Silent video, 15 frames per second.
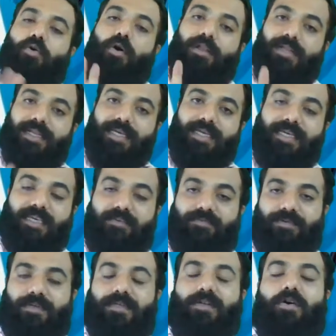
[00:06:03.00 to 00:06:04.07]
is only
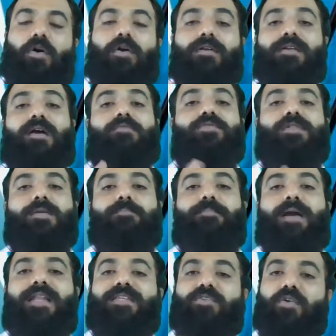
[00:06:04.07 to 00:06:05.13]
given or
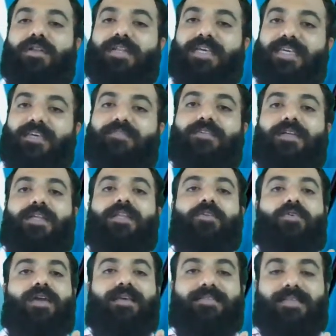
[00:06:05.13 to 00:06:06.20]
downstream pile is only given in
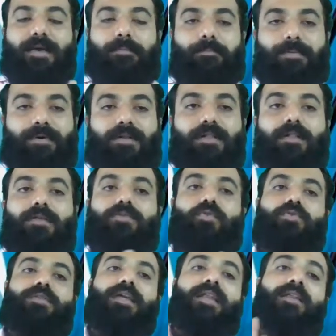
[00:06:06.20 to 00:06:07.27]
your example,
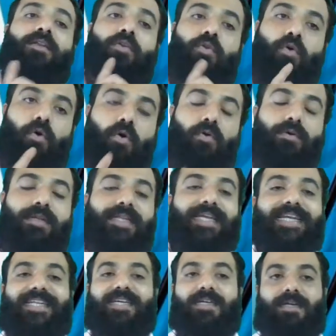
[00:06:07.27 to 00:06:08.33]
so then no
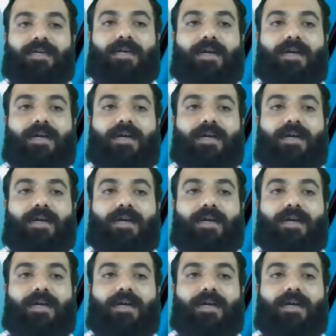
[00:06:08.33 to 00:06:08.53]
need